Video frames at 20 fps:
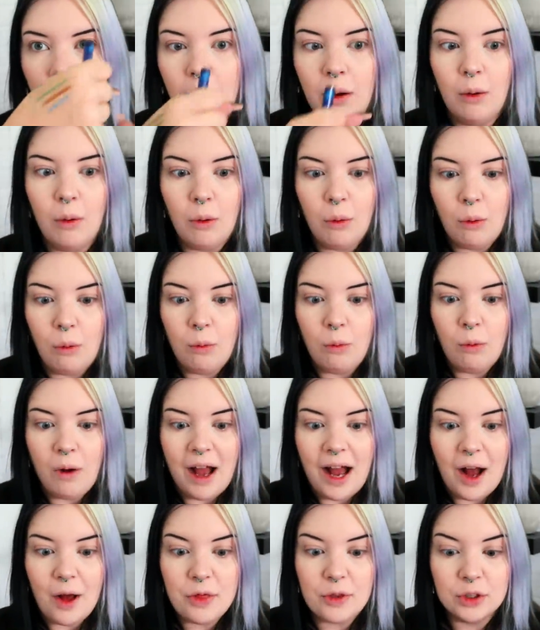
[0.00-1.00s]
Oh,
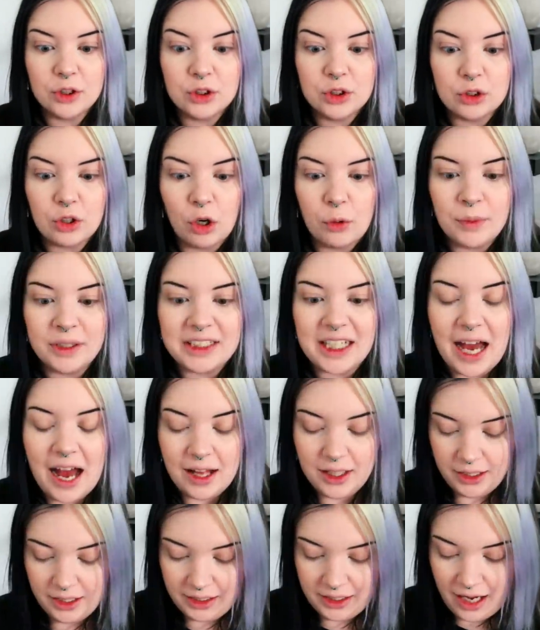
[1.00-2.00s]
wow, they're so
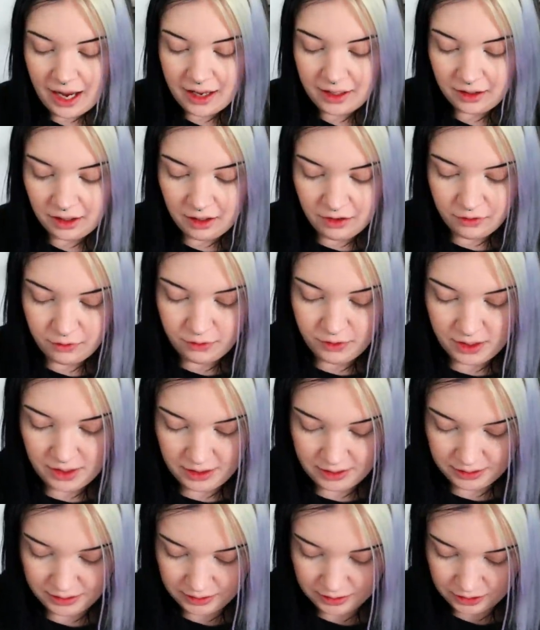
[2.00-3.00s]
metallic. I love
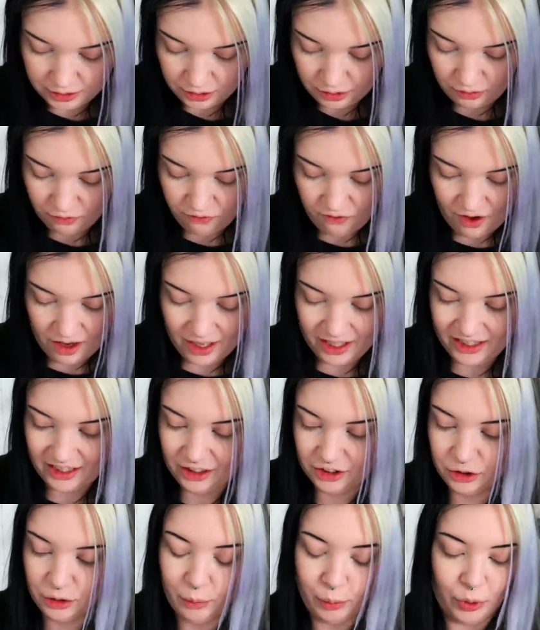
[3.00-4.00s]
this. This is fun.
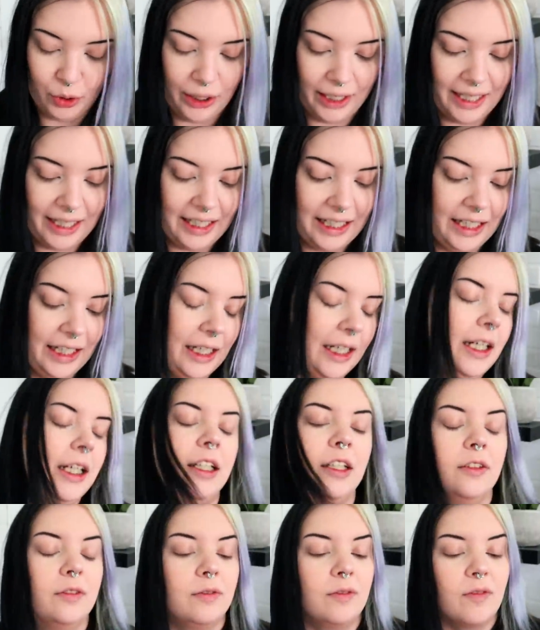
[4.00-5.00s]
These are pretty.
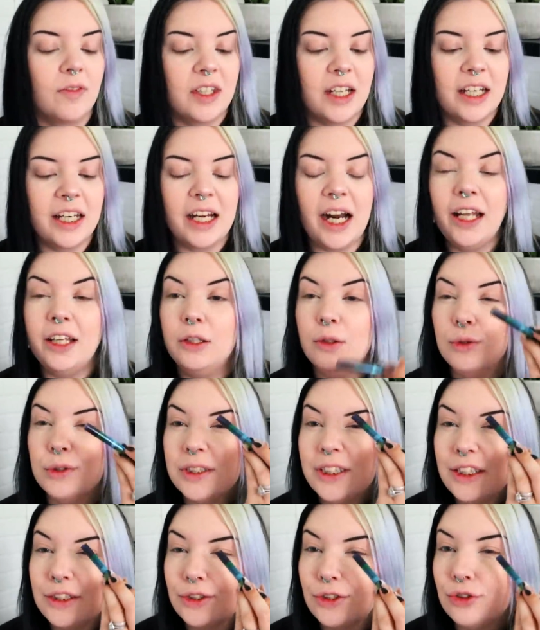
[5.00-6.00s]
Can I use
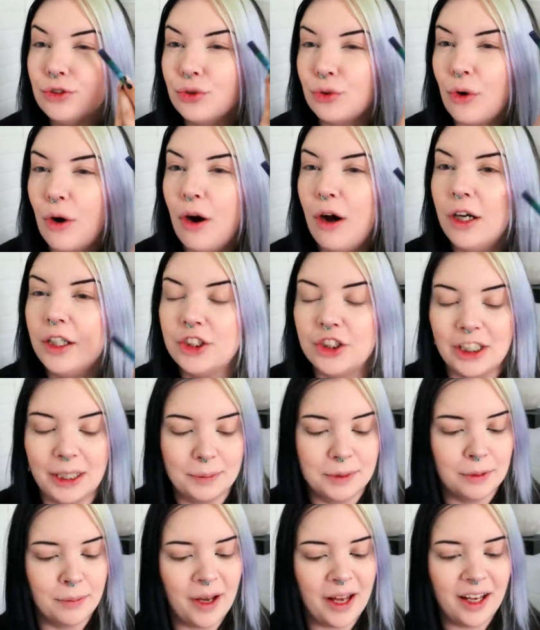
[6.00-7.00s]
these to draw
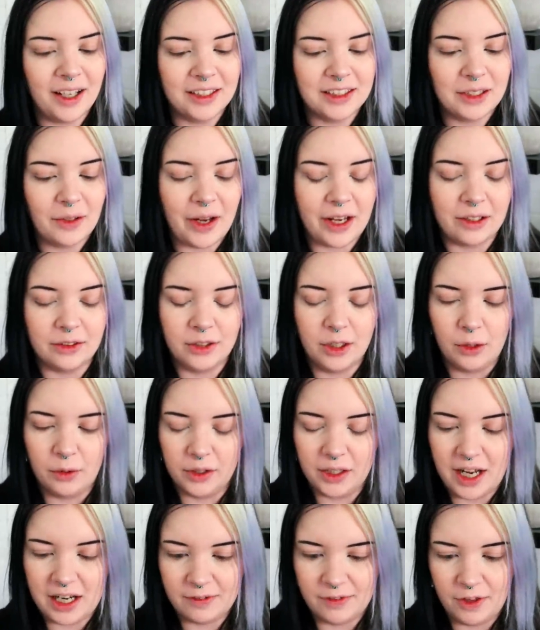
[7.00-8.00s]
shapes on my eyes, though? I don't know.
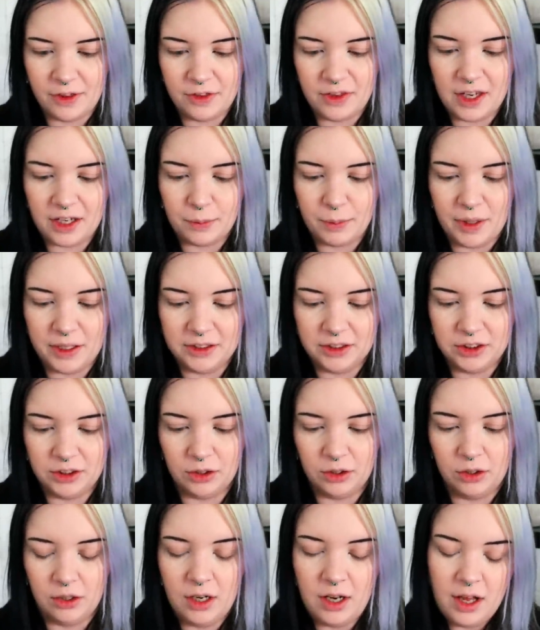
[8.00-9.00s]
They're kind of a thick
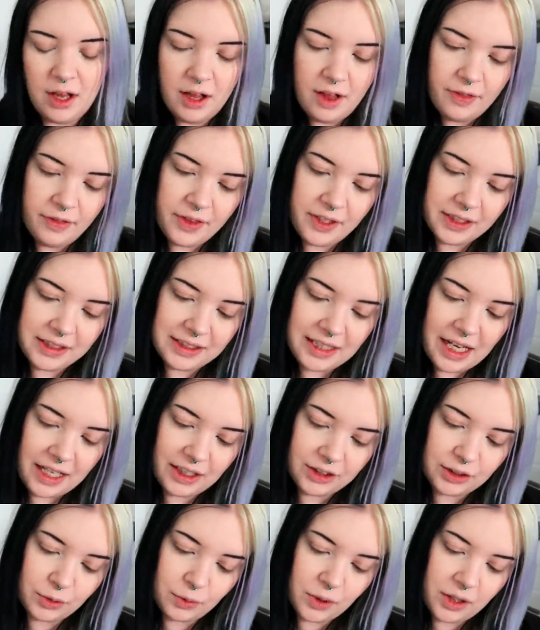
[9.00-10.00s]
pencil. This
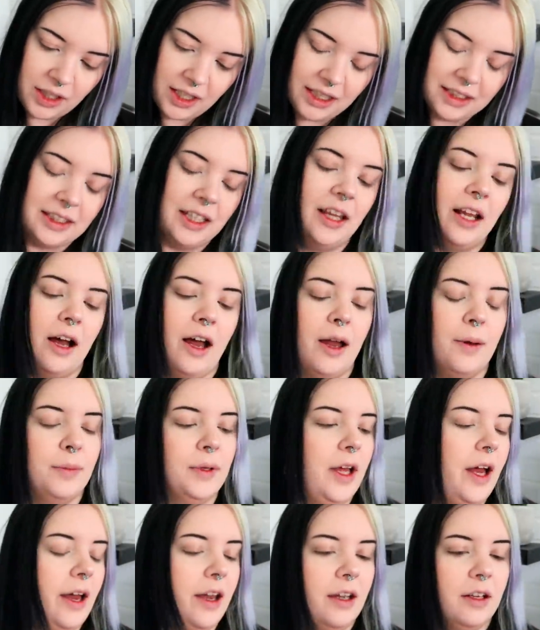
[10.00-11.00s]
next one is
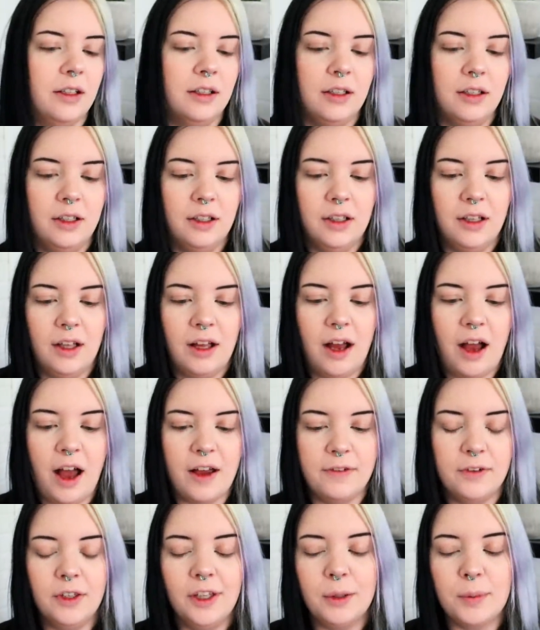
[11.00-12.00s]
Limelight. I
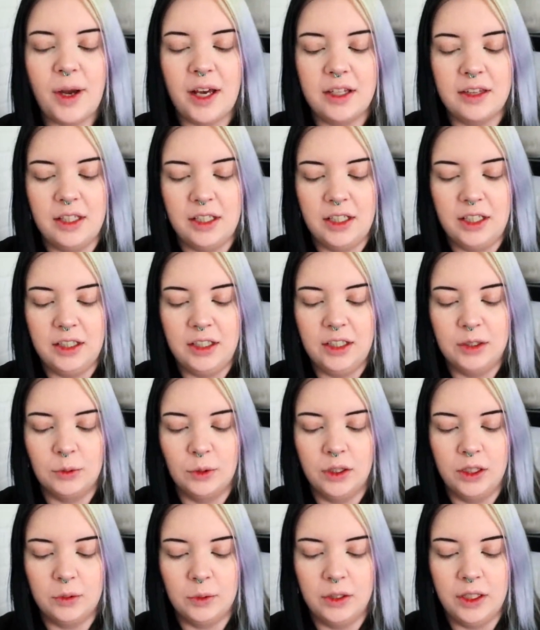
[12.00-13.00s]
feel like by thinking these
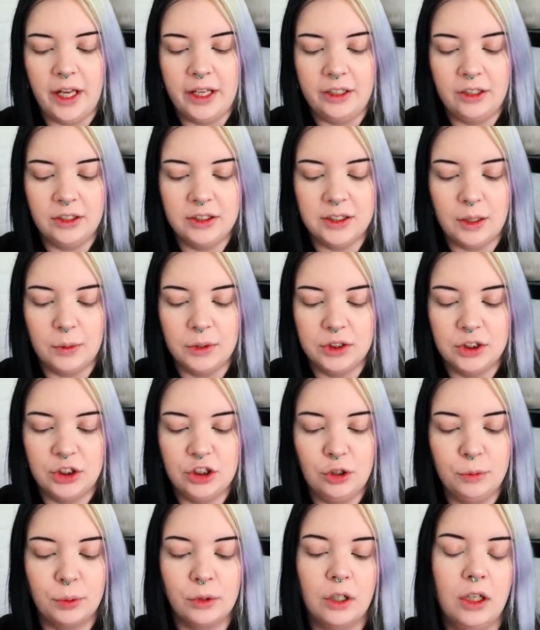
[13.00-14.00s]
were liquid liners, I was
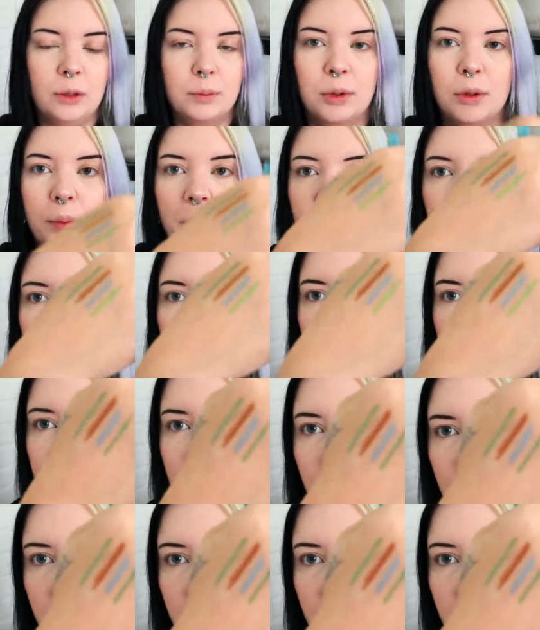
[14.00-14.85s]
super unprepared for this